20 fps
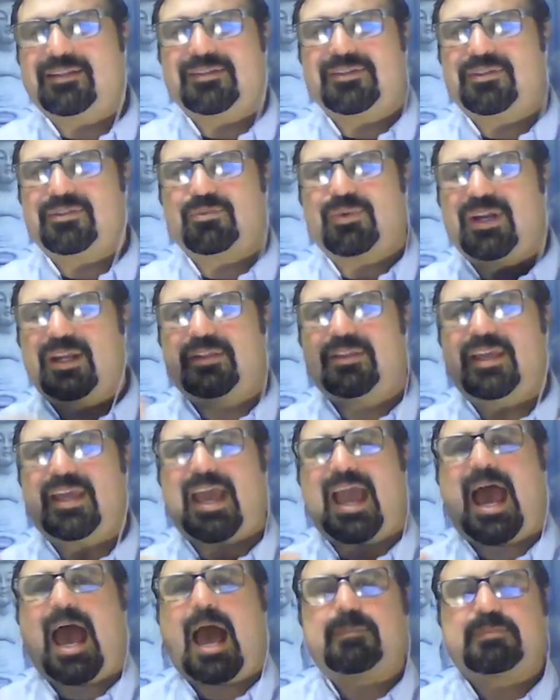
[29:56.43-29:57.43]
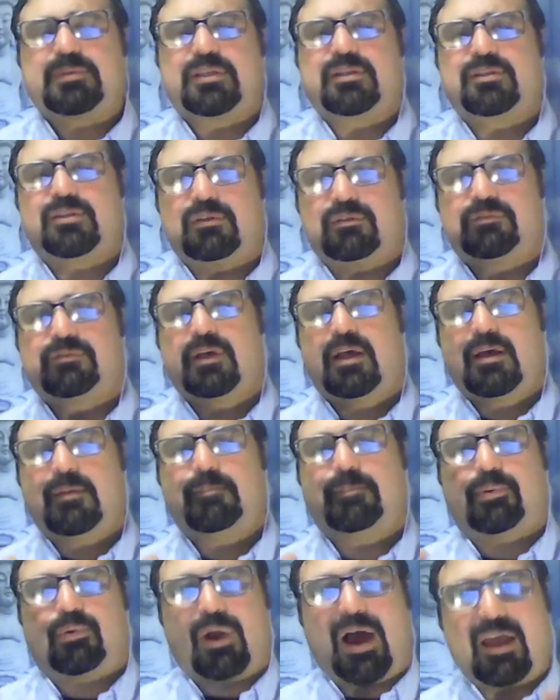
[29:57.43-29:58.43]
this is really the absence of
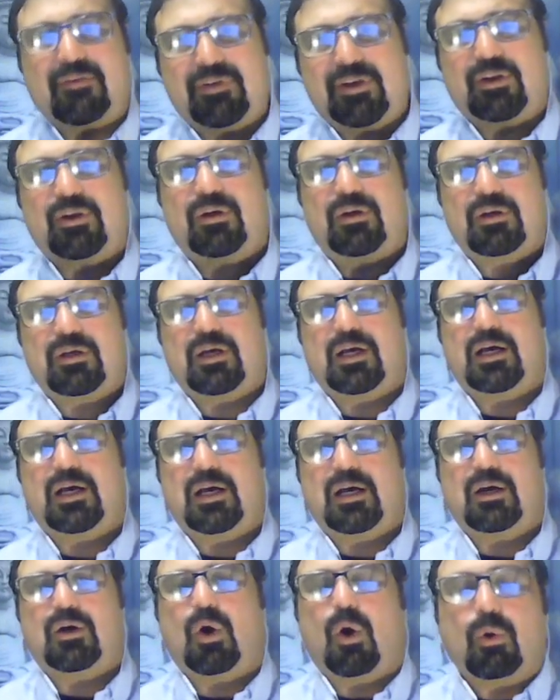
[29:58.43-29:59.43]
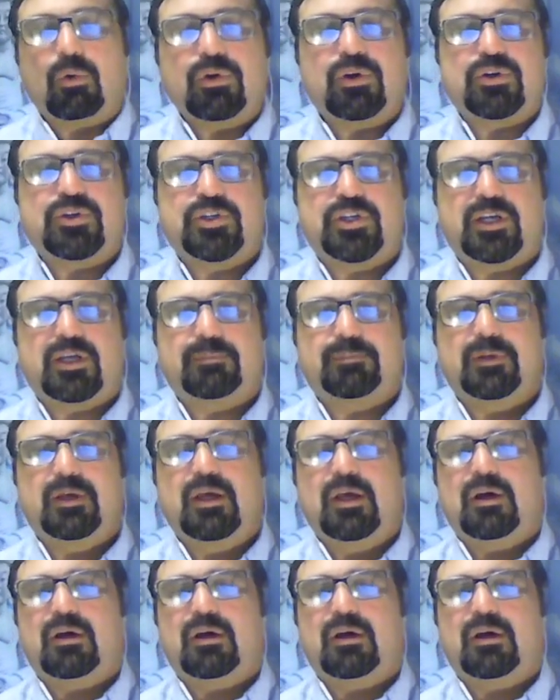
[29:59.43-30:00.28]
private ownership